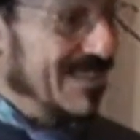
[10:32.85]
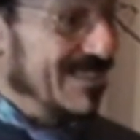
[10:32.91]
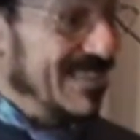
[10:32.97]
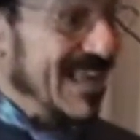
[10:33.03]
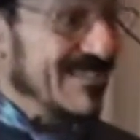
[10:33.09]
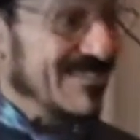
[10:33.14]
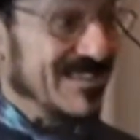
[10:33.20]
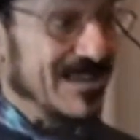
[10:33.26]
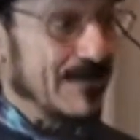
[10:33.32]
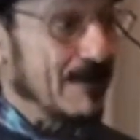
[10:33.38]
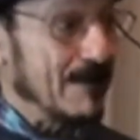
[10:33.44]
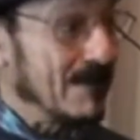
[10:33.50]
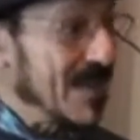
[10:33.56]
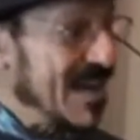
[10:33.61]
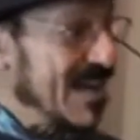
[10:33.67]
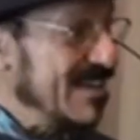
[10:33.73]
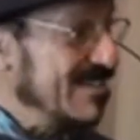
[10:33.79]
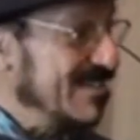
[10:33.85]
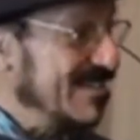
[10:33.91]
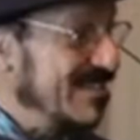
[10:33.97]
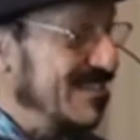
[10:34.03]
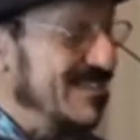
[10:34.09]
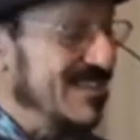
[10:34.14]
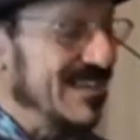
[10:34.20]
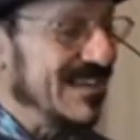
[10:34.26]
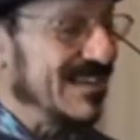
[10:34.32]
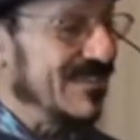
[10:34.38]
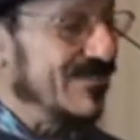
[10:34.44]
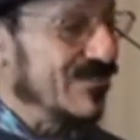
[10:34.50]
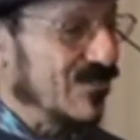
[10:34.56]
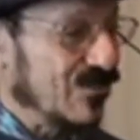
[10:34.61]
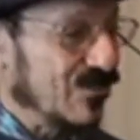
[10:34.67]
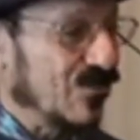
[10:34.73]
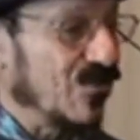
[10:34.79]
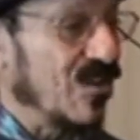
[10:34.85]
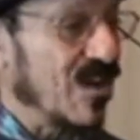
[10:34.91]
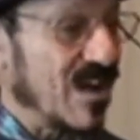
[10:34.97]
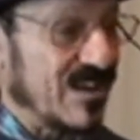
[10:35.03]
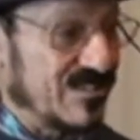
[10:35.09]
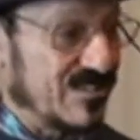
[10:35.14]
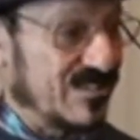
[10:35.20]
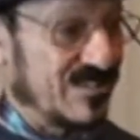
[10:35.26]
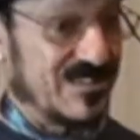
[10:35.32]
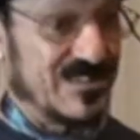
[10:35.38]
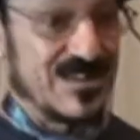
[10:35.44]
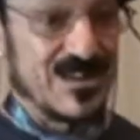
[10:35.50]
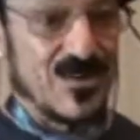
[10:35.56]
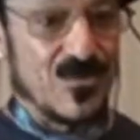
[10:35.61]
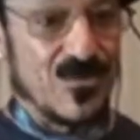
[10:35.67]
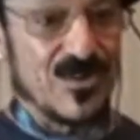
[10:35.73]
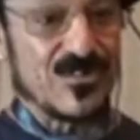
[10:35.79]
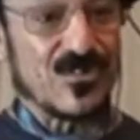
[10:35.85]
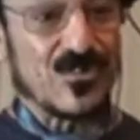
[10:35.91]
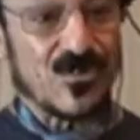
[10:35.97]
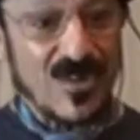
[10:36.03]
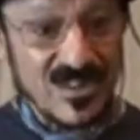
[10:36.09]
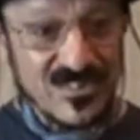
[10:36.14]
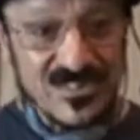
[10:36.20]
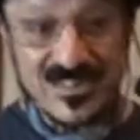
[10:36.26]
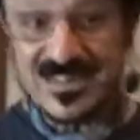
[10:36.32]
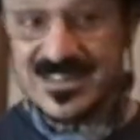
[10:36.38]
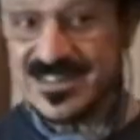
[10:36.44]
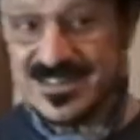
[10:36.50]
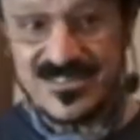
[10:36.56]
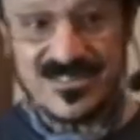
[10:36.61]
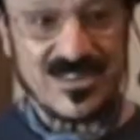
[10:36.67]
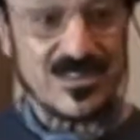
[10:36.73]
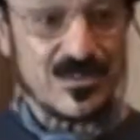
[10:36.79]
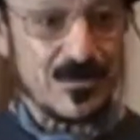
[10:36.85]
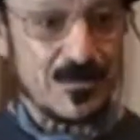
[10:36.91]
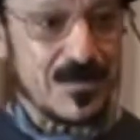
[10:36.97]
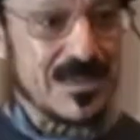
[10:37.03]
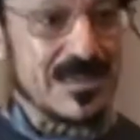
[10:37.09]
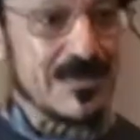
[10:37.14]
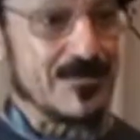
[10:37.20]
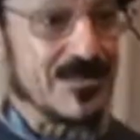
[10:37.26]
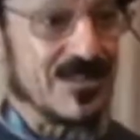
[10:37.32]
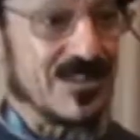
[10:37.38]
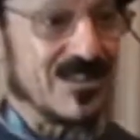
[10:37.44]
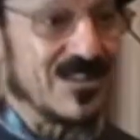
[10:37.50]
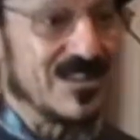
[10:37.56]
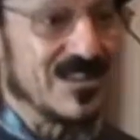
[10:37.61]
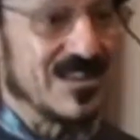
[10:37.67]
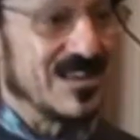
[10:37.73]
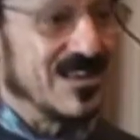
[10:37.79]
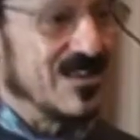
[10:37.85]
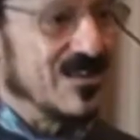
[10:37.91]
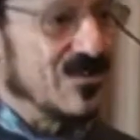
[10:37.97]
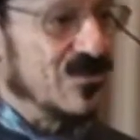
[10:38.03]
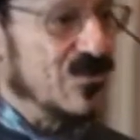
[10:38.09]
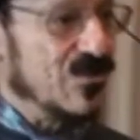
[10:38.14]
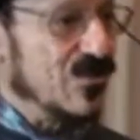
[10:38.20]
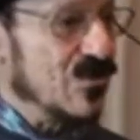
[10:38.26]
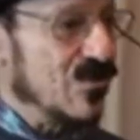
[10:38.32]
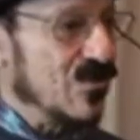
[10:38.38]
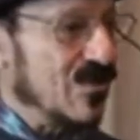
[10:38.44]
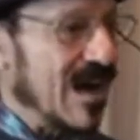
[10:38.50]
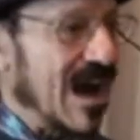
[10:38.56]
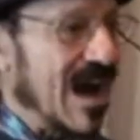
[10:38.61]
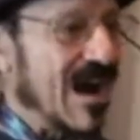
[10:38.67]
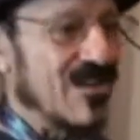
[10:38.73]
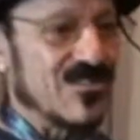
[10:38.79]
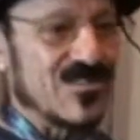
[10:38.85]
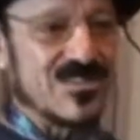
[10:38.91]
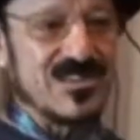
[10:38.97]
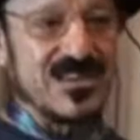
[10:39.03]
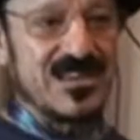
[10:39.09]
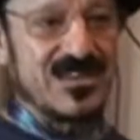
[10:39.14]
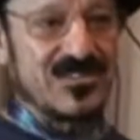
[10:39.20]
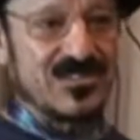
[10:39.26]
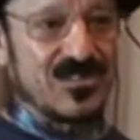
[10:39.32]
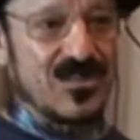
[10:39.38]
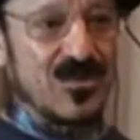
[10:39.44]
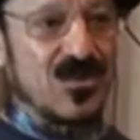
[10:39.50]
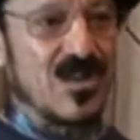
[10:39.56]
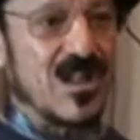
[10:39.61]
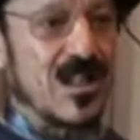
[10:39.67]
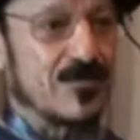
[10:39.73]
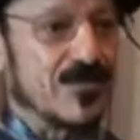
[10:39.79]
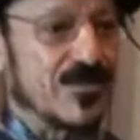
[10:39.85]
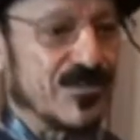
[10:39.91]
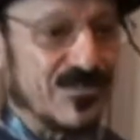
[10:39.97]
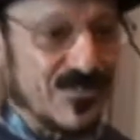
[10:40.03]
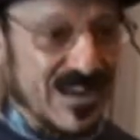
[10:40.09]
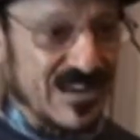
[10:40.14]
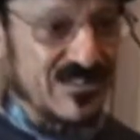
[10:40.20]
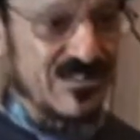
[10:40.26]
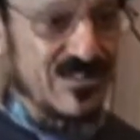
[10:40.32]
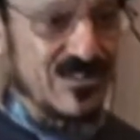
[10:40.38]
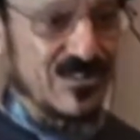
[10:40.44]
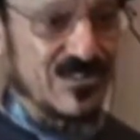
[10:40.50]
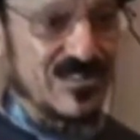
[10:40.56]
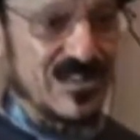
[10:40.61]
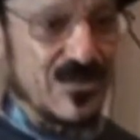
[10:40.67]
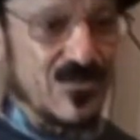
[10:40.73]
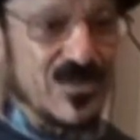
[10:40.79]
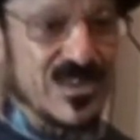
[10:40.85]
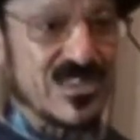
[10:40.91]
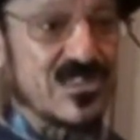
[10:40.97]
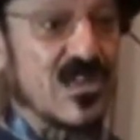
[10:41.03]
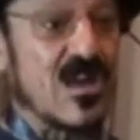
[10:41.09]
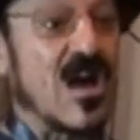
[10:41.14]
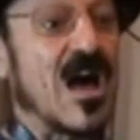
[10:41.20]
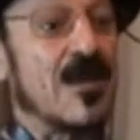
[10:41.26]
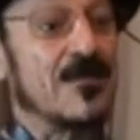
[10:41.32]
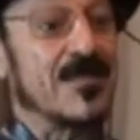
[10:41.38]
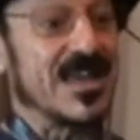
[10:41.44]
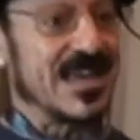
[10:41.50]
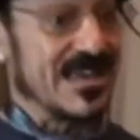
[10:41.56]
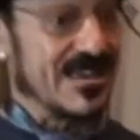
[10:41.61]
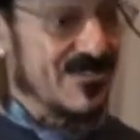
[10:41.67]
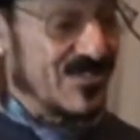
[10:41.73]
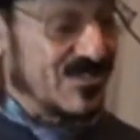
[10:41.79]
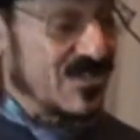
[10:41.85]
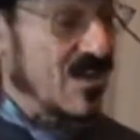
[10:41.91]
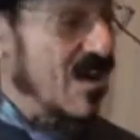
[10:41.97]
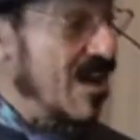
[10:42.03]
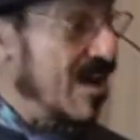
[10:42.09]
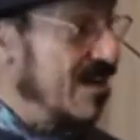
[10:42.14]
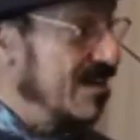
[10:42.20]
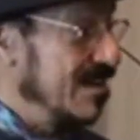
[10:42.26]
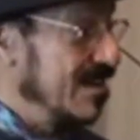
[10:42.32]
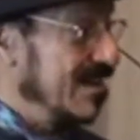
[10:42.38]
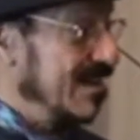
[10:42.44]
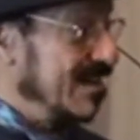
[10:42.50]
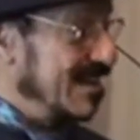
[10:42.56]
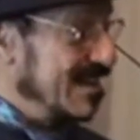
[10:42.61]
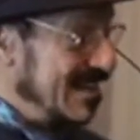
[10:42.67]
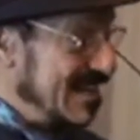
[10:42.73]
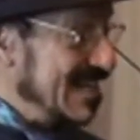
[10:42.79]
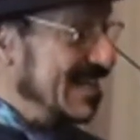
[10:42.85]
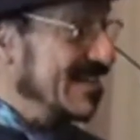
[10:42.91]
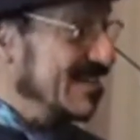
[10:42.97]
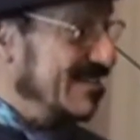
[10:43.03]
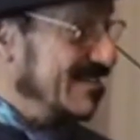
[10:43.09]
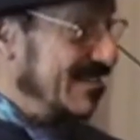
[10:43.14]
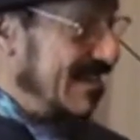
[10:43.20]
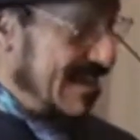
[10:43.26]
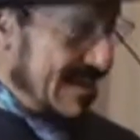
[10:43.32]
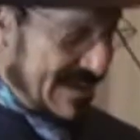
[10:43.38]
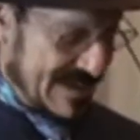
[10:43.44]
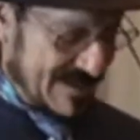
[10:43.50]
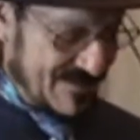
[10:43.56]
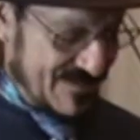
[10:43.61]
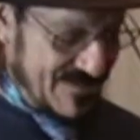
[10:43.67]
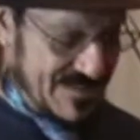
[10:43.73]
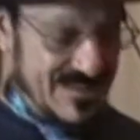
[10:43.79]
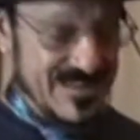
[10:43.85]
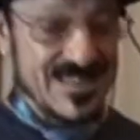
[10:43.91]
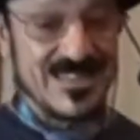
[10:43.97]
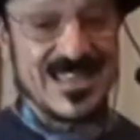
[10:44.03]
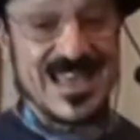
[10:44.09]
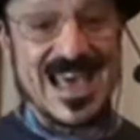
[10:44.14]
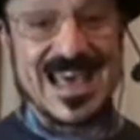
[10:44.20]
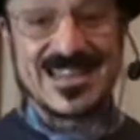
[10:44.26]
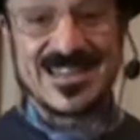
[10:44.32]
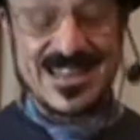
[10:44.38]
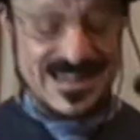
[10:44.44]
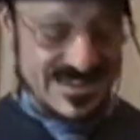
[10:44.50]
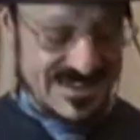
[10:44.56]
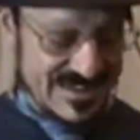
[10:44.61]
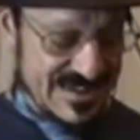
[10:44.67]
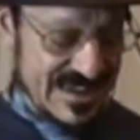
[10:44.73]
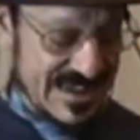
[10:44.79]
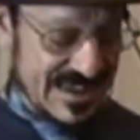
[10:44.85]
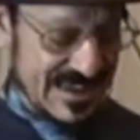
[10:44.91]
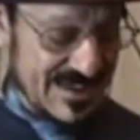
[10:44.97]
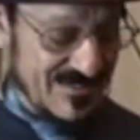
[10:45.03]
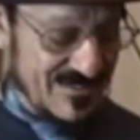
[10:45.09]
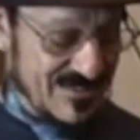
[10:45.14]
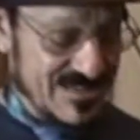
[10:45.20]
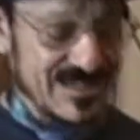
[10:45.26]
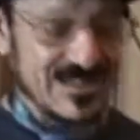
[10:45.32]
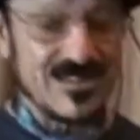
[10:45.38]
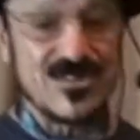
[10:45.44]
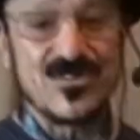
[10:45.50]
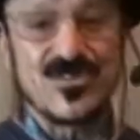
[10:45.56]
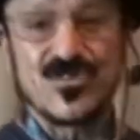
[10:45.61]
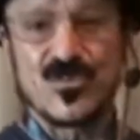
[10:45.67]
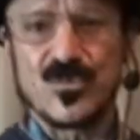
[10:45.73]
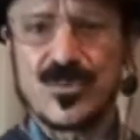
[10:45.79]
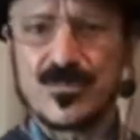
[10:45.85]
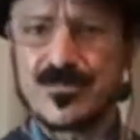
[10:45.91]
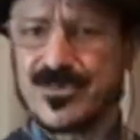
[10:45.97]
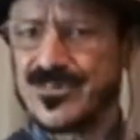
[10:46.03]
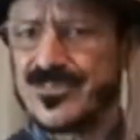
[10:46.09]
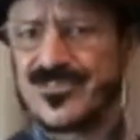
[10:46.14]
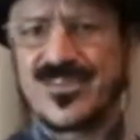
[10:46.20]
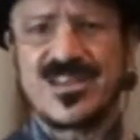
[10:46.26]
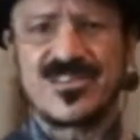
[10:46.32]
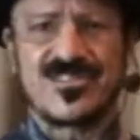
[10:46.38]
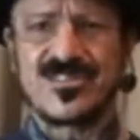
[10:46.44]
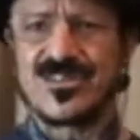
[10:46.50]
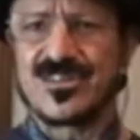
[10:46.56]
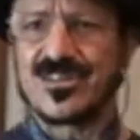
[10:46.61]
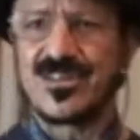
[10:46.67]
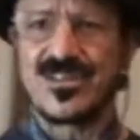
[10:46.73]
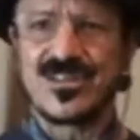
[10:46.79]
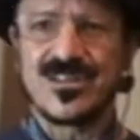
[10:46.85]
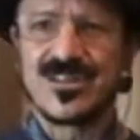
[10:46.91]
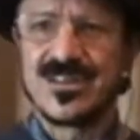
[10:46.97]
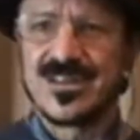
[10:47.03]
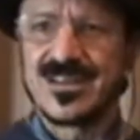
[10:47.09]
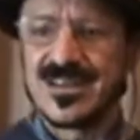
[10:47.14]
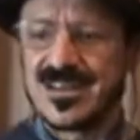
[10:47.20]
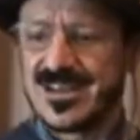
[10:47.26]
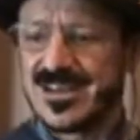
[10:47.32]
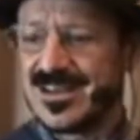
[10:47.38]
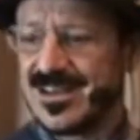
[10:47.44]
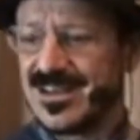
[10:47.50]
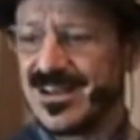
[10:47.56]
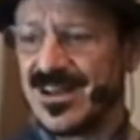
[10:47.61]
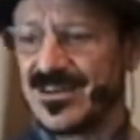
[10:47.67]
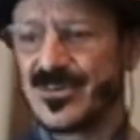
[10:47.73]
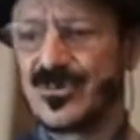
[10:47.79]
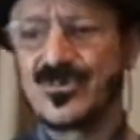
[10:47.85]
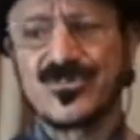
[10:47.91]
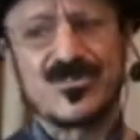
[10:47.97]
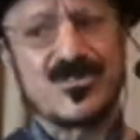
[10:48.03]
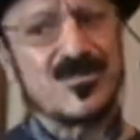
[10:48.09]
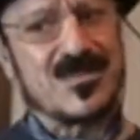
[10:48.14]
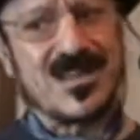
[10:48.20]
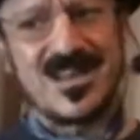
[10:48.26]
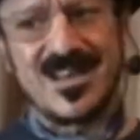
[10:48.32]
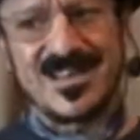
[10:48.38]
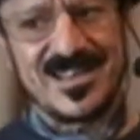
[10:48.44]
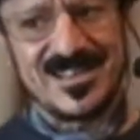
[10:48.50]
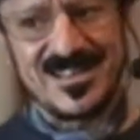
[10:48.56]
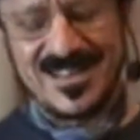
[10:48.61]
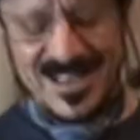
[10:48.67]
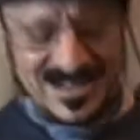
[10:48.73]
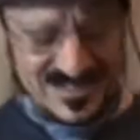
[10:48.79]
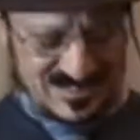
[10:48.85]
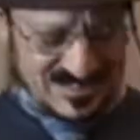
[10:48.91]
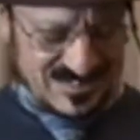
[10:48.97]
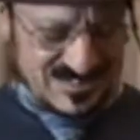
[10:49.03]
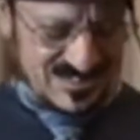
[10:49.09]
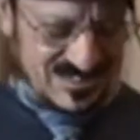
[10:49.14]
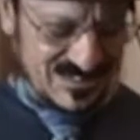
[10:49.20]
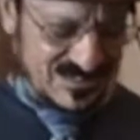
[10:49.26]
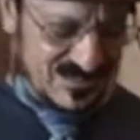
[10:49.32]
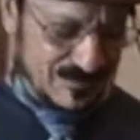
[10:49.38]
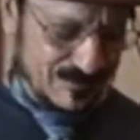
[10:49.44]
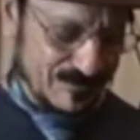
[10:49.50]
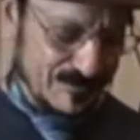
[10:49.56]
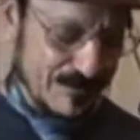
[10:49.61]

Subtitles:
That's an amazing thing of trust. We're trusting these other people who aren't these so-called professionals that we thought may have thought needed to have that. They didn't have the usual professional accoutrement and licenses.